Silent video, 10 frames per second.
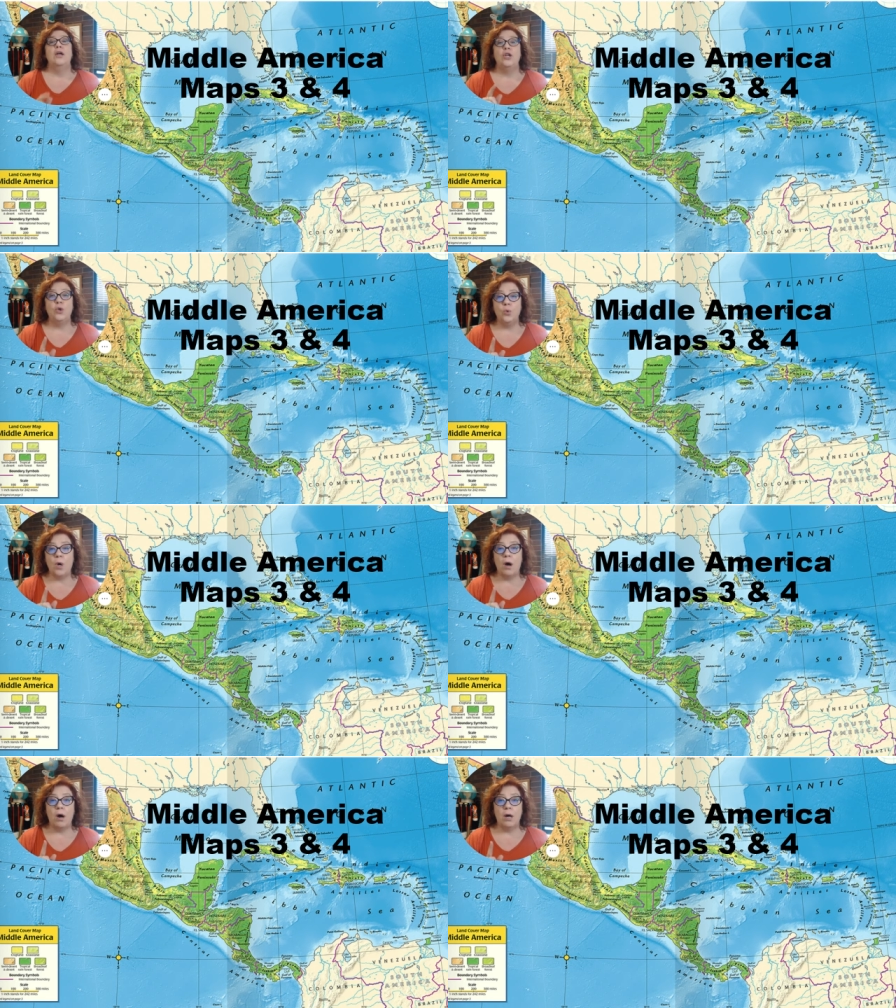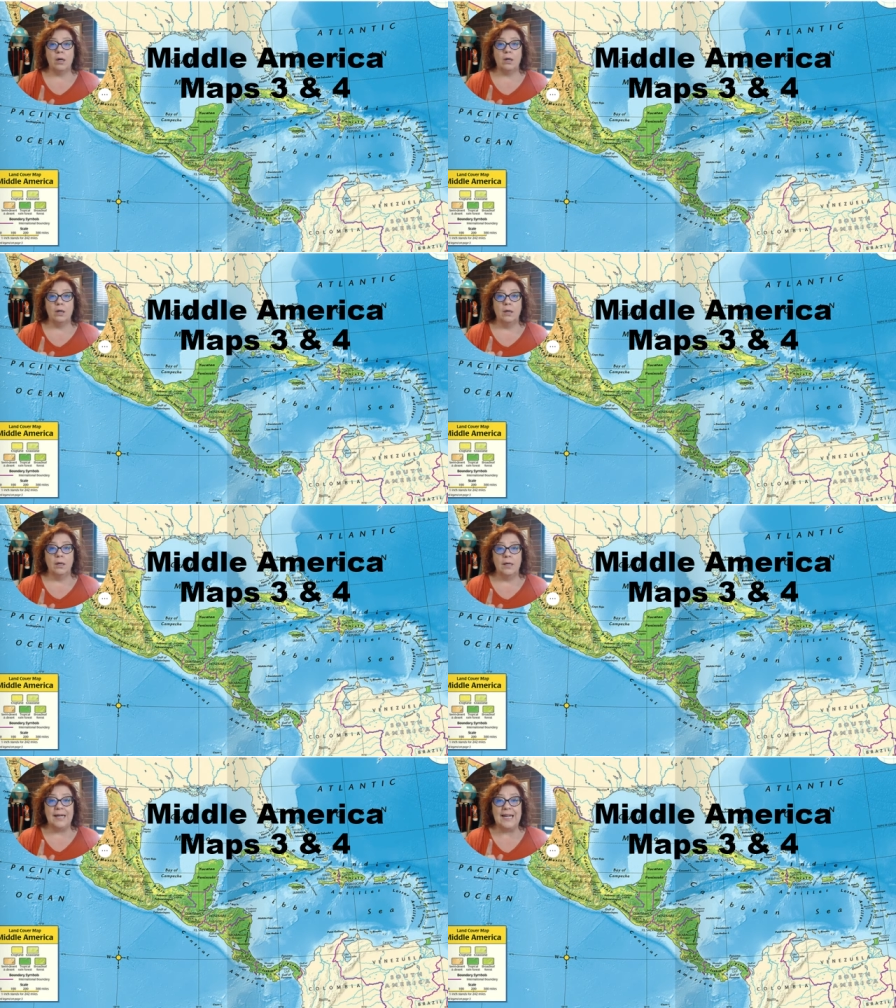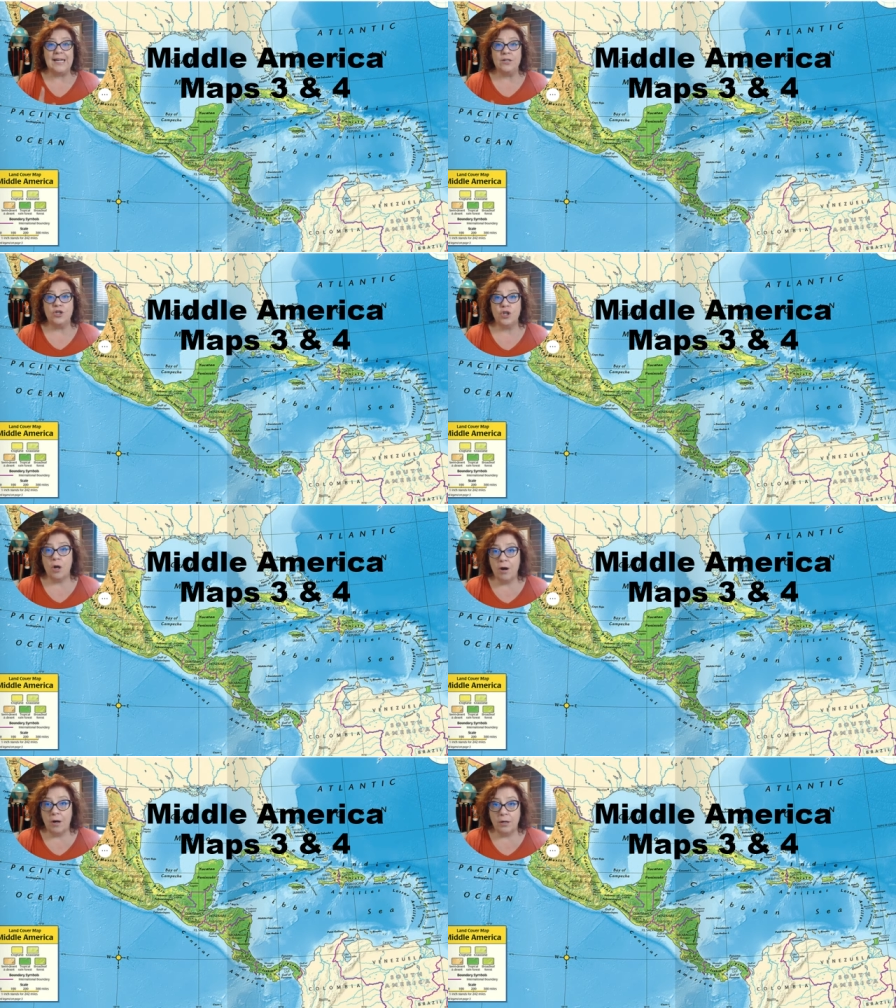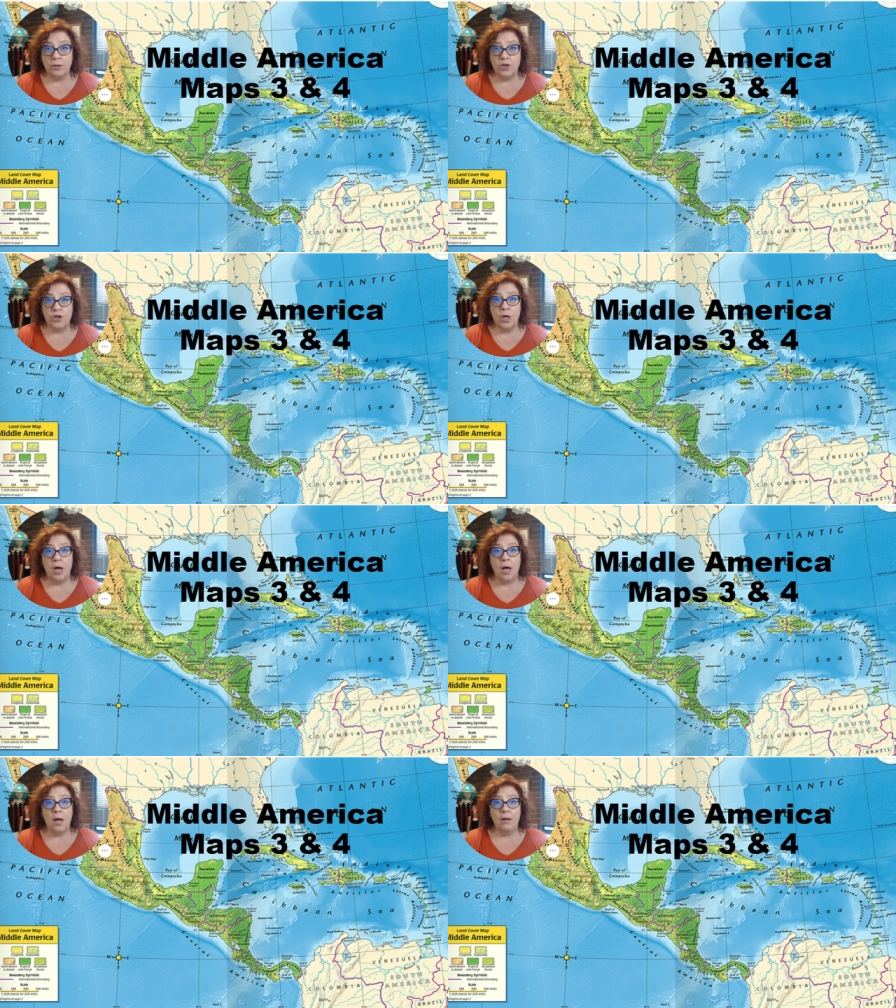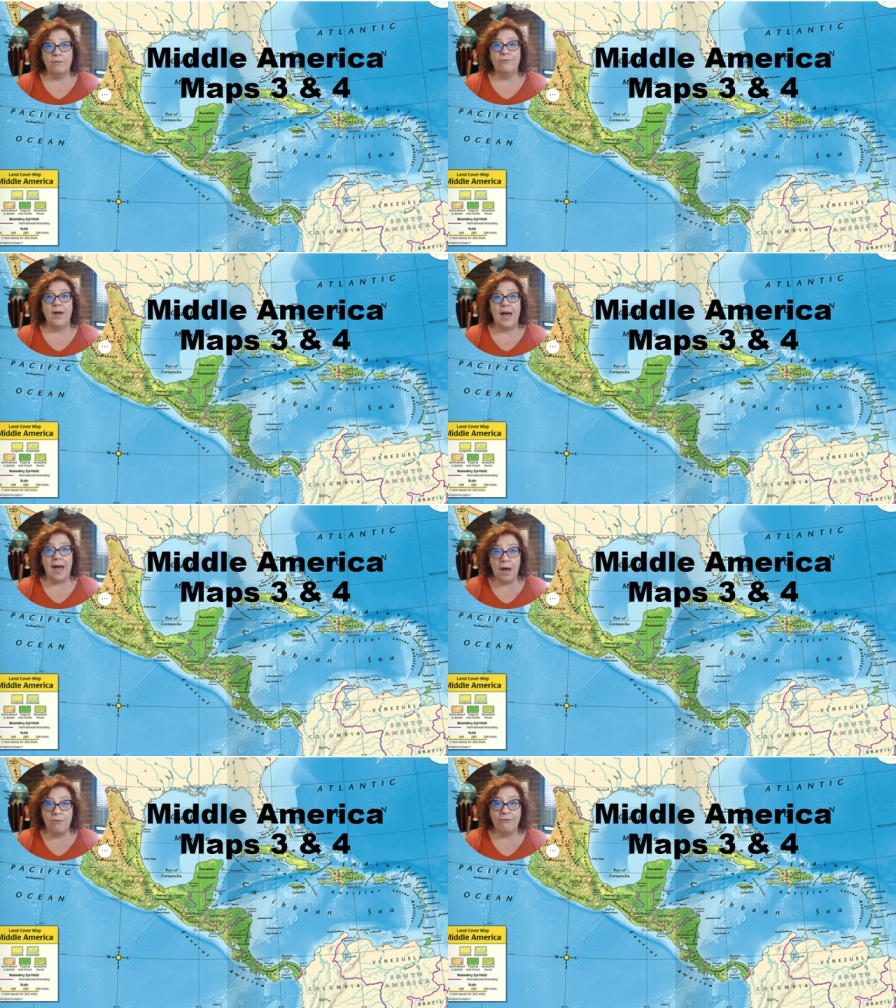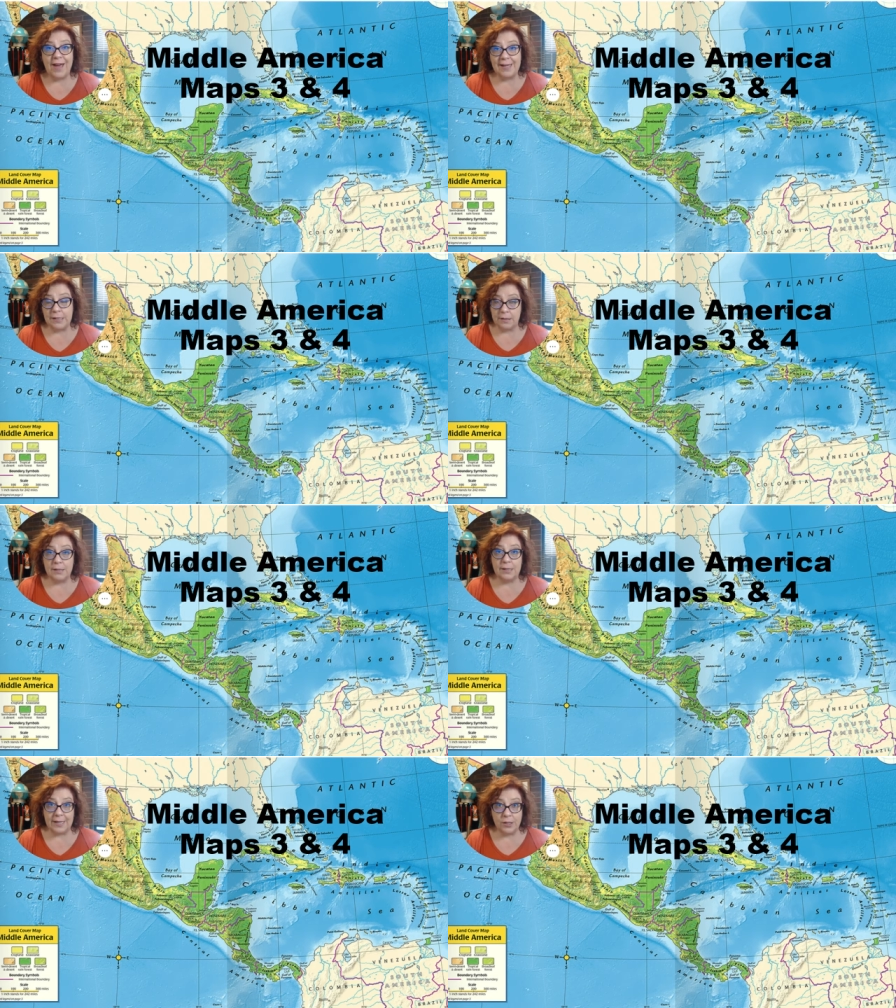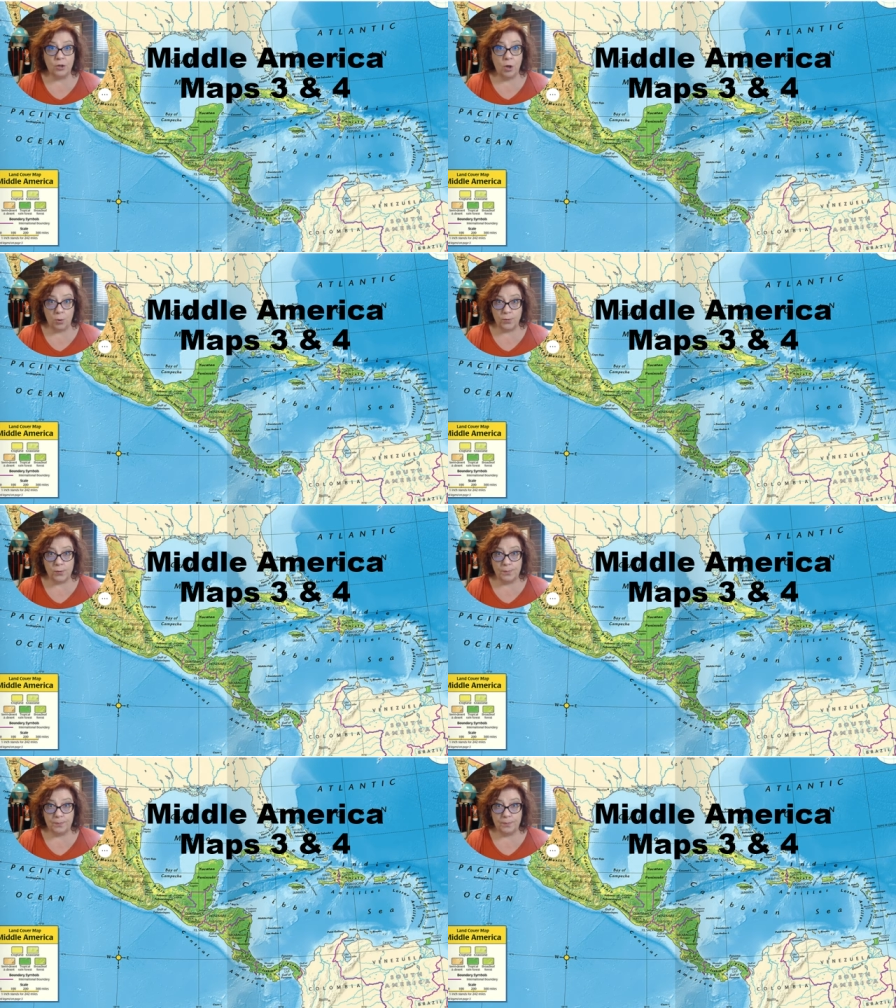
you are in charge of how fast this lesson goes.